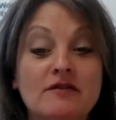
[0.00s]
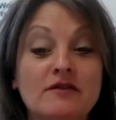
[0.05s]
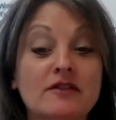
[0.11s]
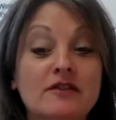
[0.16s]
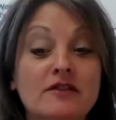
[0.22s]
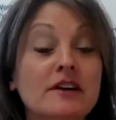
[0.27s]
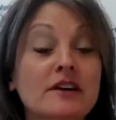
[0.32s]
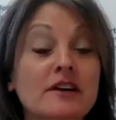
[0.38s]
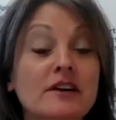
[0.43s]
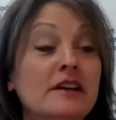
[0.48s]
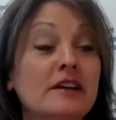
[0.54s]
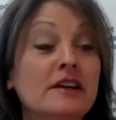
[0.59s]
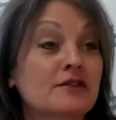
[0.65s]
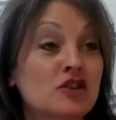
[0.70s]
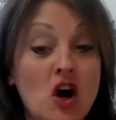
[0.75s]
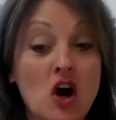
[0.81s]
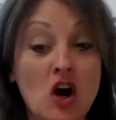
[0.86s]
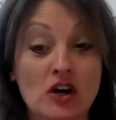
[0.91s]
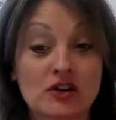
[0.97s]
free
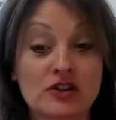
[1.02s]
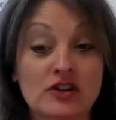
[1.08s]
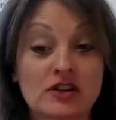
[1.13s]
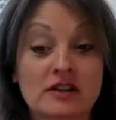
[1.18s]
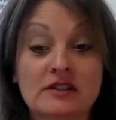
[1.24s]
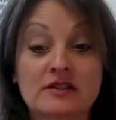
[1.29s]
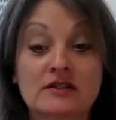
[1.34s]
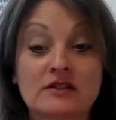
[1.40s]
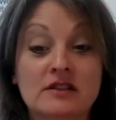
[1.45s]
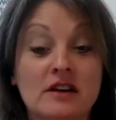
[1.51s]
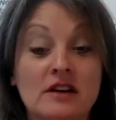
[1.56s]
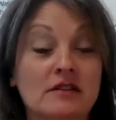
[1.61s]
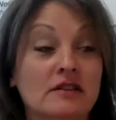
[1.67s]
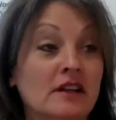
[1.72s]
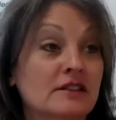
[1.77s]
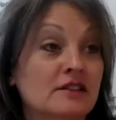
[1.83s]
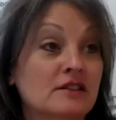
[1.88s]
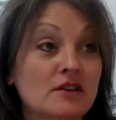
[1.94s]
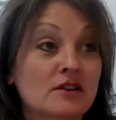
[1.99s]
of charge. So
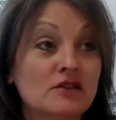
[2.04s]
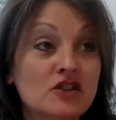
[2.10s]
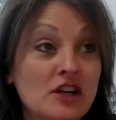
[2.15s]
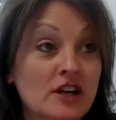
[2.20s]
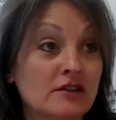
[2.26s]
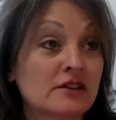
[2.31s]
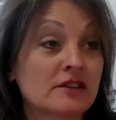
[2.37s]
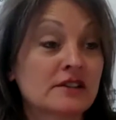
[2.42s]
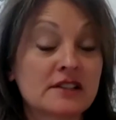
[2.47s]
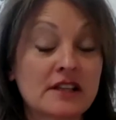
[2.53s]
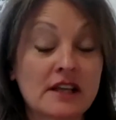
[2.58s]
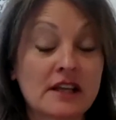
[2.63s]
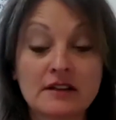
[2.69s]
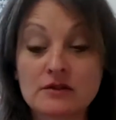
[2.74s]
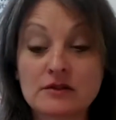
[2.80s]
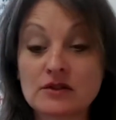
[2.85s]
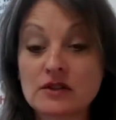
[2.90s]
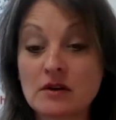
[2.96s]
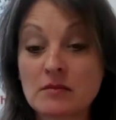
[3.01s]
that's so generous. Thank
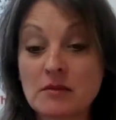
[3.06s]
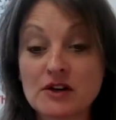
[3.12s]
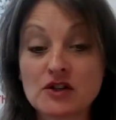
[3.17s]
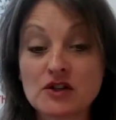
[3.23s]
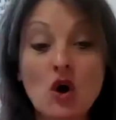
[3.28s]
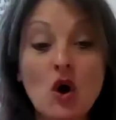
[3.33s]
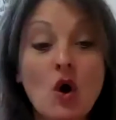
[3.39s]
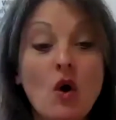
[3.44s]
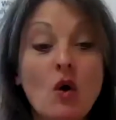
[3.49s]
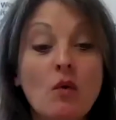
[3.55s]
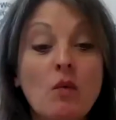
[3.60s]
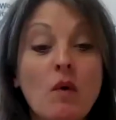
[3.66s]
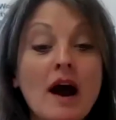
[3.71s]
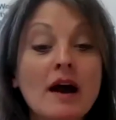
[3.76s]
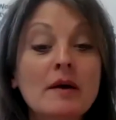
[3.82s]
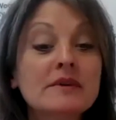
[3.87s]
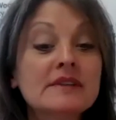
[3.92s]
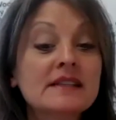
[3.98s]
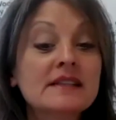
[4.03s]
you so much.
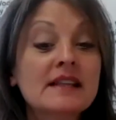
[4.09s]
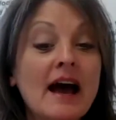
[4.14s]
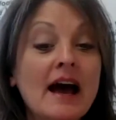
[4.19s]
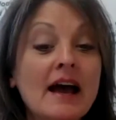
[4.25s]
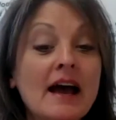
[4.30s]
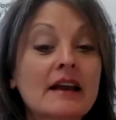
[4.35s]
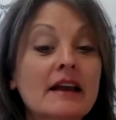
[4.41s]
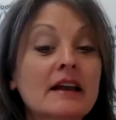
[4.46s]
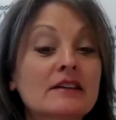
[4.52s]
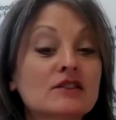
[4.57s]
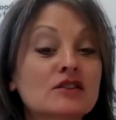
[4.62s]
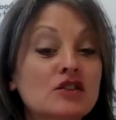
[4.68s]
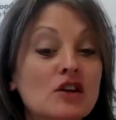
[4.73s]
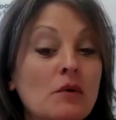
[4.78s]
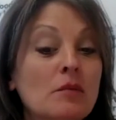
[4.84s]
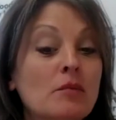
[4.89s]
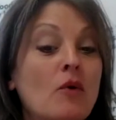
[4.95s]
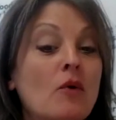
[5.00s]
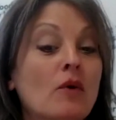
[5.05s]
Why was that so
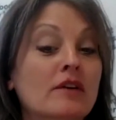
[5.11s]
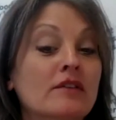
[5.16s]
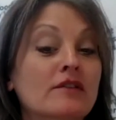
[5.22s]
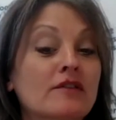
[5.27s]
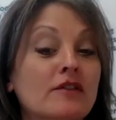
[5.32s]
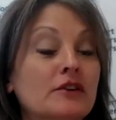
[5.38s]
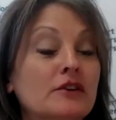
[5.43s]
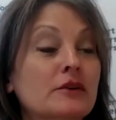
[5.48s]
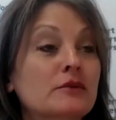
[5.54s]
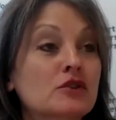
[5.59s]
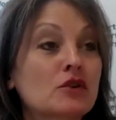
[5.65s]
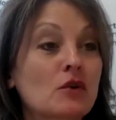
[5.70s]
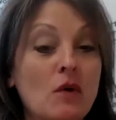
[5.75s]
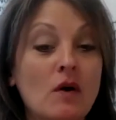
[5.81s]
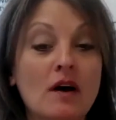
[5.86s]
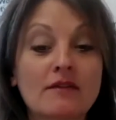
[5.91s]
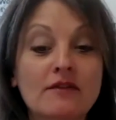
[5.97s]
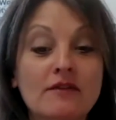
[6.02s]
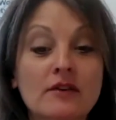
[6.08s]
important for you to
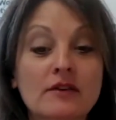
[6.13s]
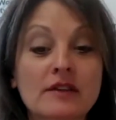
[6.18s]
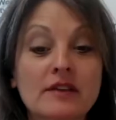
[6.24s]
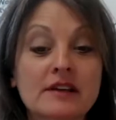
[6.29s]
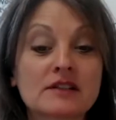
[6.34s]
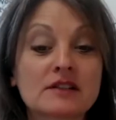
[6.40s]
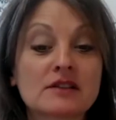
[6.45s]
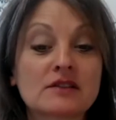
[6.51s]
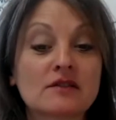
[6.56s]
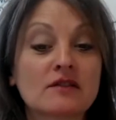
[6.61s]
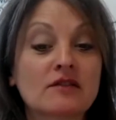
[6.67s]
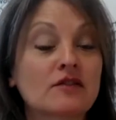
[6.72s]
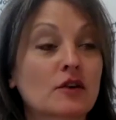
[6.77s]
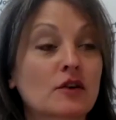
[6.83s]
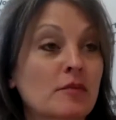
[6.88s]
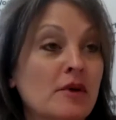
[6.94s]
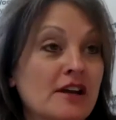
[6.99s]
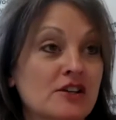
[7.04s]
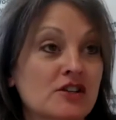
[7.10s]
offer this for
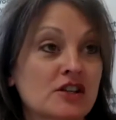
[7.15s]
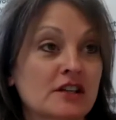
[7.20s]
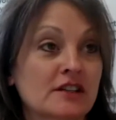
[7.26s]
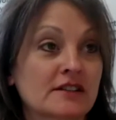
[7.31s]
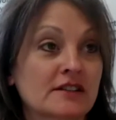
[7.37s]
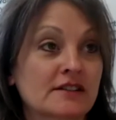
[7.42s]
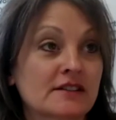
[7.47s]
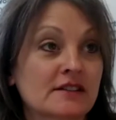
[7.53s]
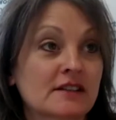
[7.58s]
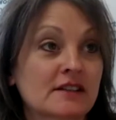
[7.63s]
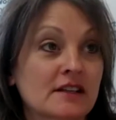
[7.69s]
patients?